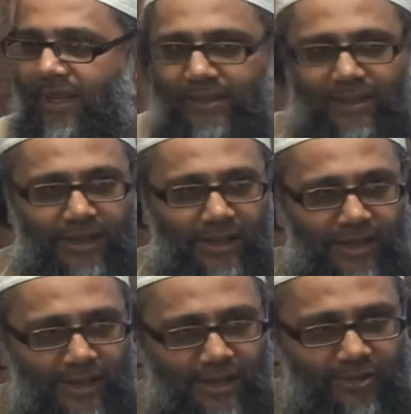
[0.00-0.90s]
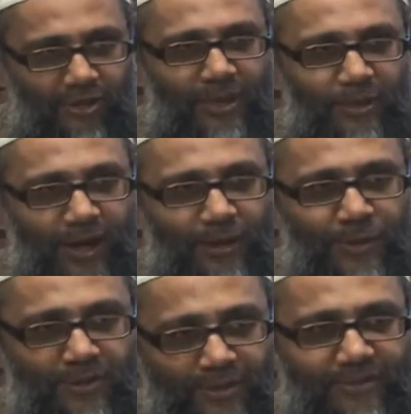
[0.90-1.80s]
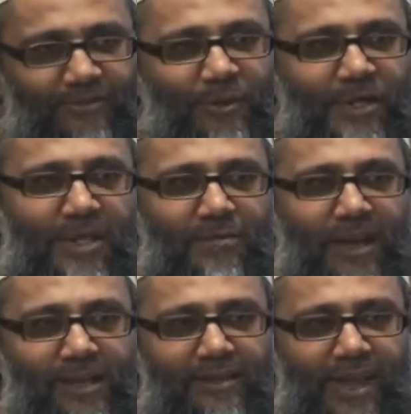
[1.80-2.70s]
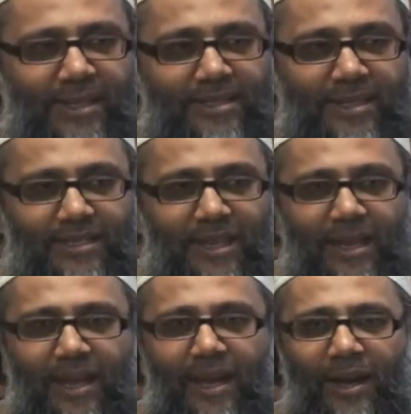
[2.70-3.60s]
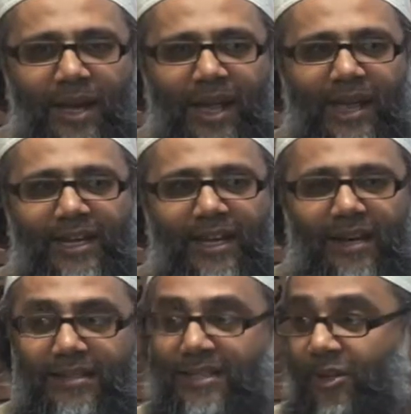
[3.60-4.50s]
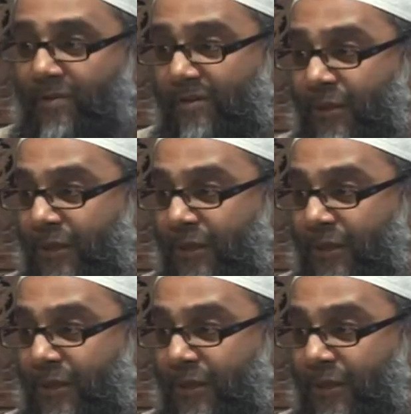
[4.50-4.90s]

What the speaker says: and a criminal record, unfortunately, back in the 80s, and I said, Combat